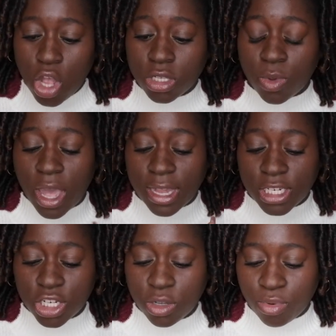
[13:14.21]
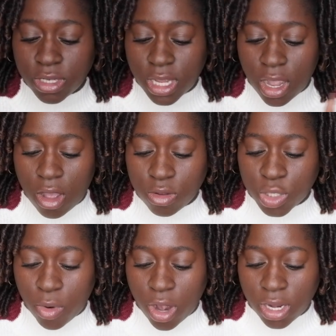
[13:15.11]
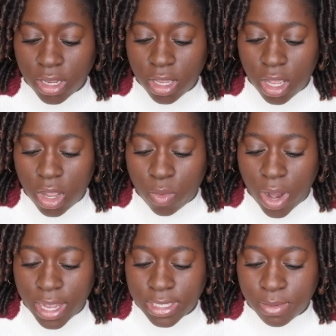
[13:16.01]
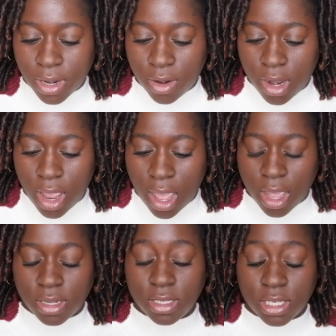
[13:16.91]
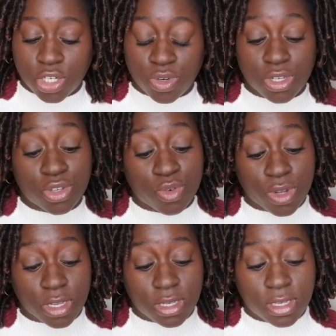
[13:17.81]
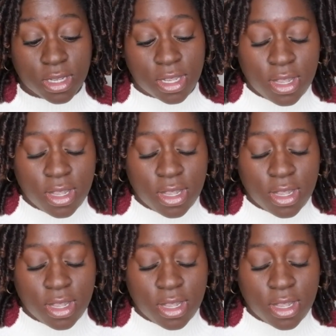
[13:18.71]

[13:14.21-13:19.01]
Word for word: so we got chilled prosecco sparkling raspberry and citrus twist